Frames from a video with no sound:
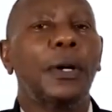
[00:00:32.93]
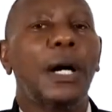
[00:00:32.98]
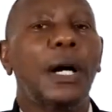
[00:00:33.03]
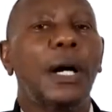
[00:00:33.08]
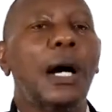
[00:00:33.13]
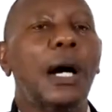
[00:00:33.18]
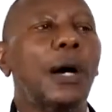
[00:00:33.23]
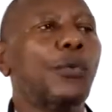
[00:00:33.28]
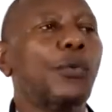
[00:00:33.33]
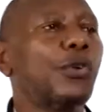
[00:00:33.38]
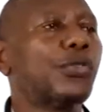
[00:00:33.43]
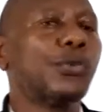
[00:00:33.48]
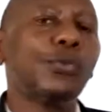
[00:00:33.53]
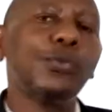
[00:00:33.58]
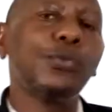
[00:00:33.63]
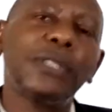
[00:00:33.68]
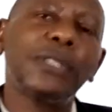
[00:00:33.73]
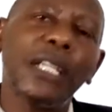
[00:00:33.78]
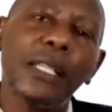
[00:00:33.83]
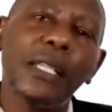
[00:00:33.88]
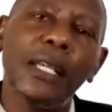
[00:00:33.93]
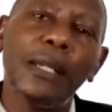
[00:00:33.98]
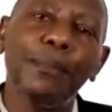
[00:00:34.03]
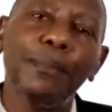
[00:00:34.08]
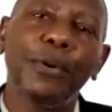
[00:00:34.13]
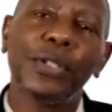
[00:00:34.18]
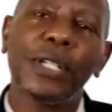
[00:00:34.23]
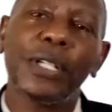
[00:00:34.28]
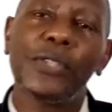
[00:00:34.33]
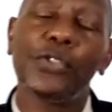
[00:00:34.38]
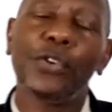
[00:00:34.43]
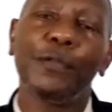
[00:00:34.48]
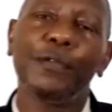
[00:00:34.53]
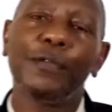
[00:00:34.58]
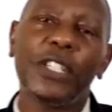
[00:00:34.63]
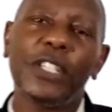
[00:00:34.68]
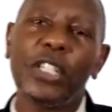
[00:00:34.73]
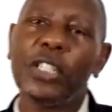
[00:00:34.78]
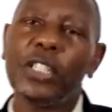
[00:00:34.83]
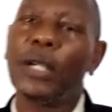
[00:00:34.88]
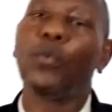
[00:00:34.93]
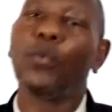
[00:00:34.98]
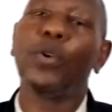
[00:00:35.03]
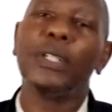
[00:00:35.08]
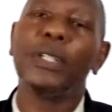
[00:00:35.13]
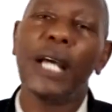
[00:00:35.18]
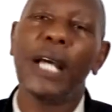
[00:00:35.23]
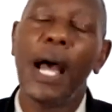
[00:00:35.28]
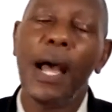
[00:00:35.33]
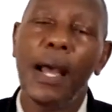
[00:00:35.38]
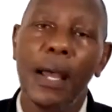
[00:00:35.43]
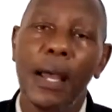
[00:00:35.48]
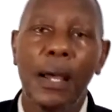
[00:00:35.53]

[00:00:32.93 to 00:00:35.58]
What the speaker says: We also looked at the importance of treating water,